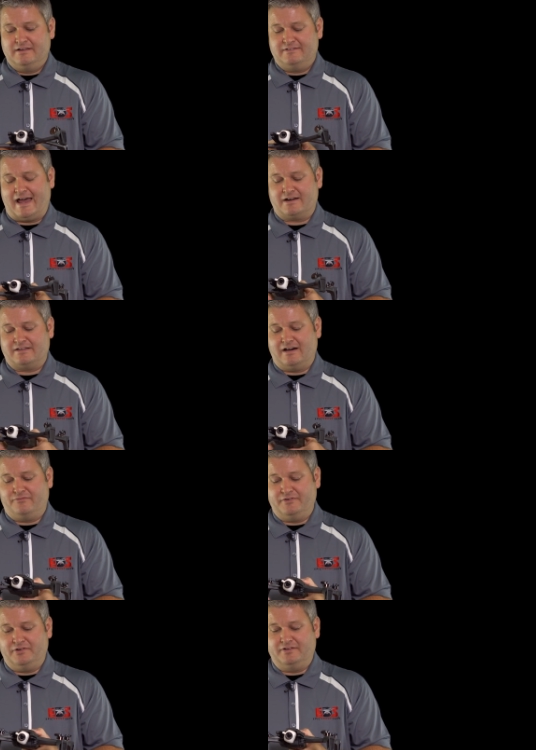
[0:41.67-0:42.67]
tactile
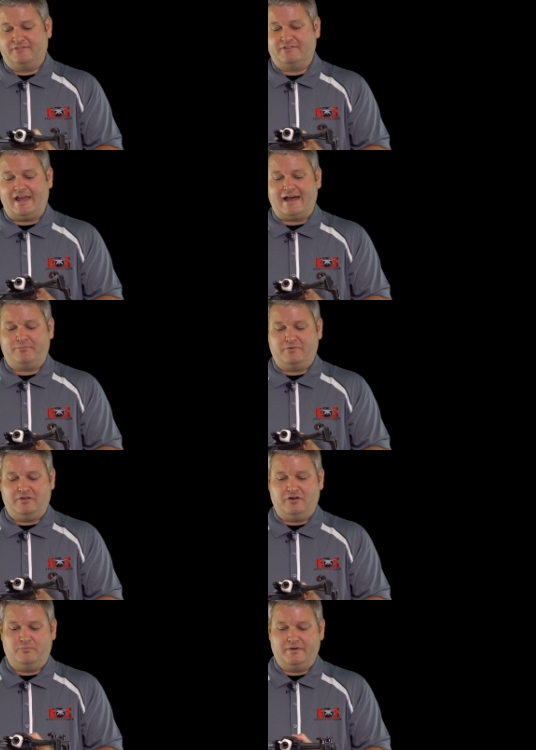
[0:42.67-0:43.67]
feel and snap when
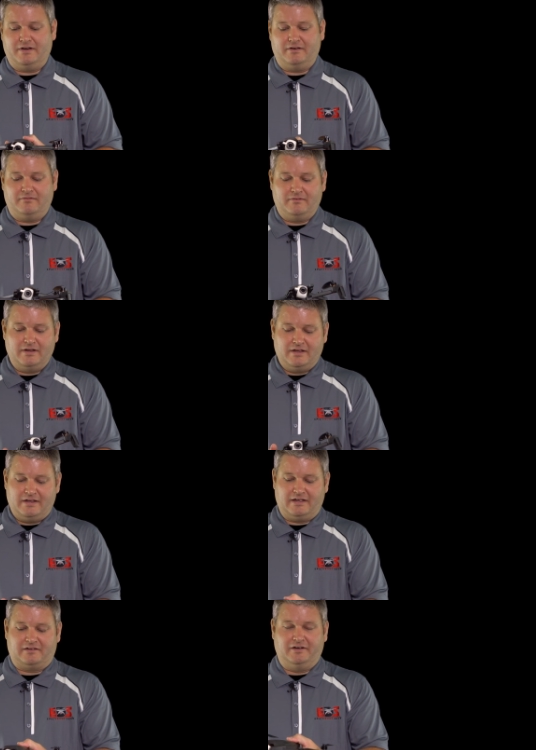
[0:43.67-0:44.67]
you open it
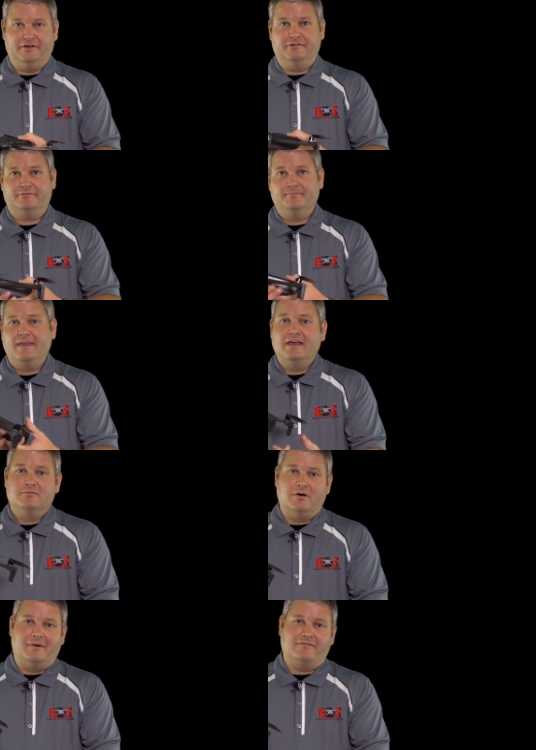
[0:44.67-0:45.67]
and close.
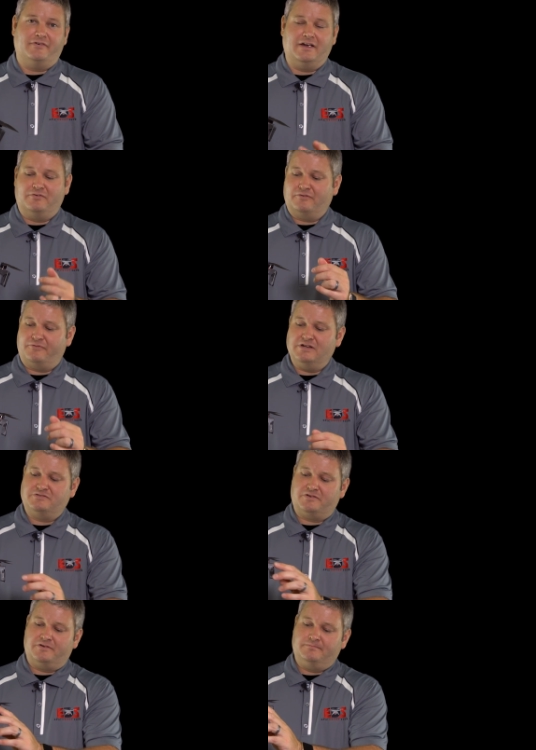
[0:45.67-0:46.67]
But my favorite
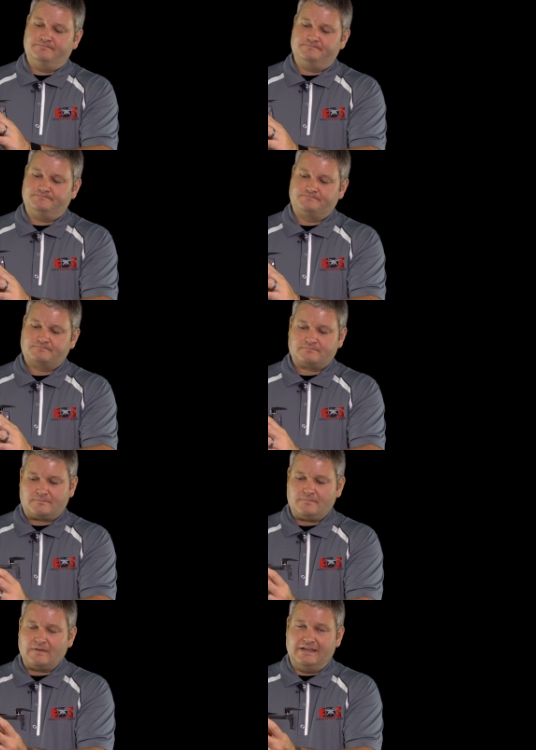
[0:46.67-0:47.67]
feature
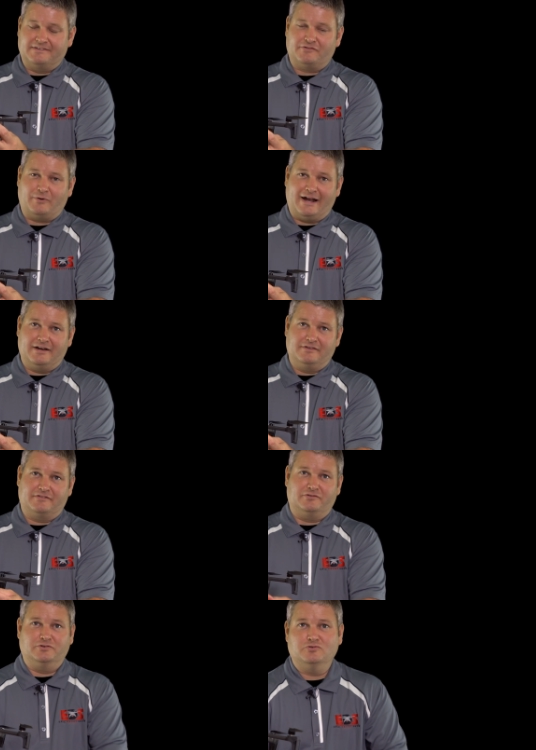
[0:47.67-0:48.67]
is this right here,
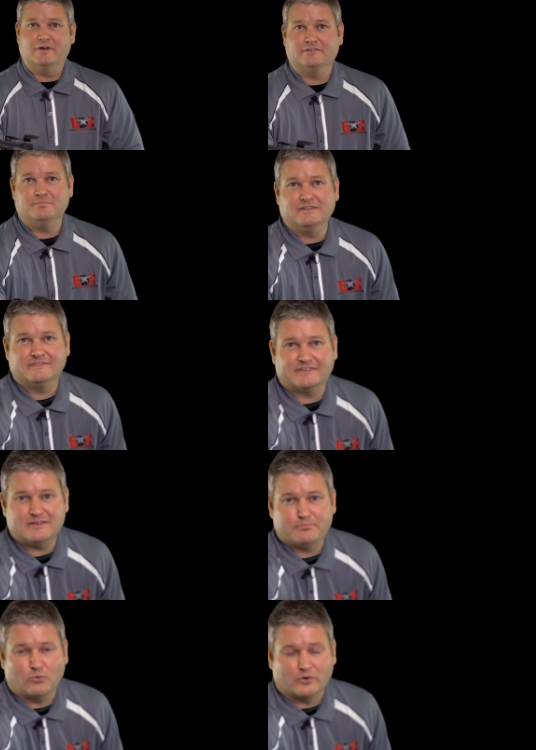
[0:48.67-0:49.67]
this little
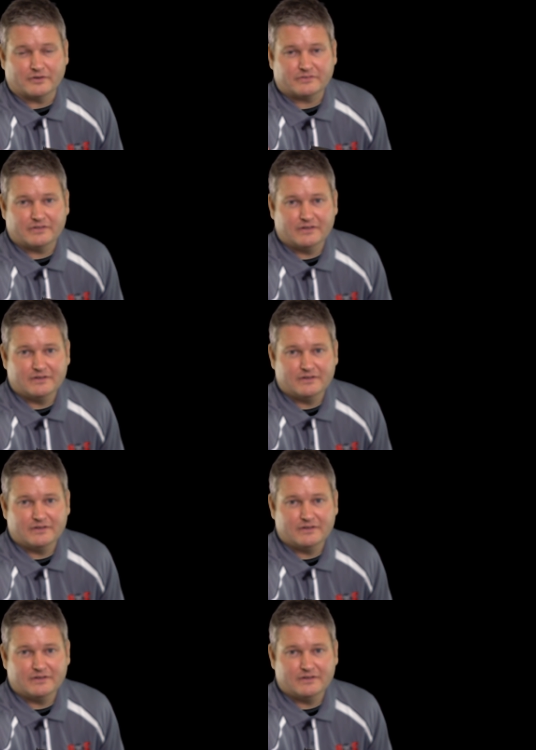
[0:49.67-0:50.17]
USB-C port